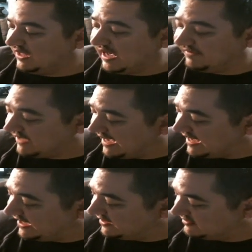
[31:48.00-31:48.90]
I've
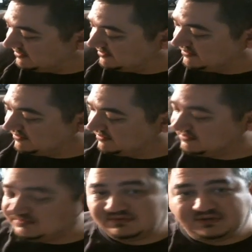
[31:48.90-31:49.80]
got
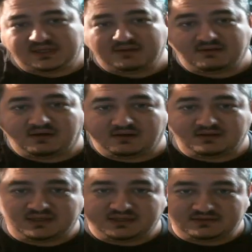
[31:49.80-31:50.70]
on
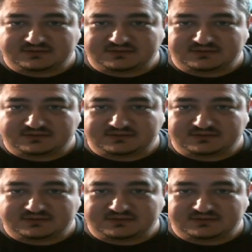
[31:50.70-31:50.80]
the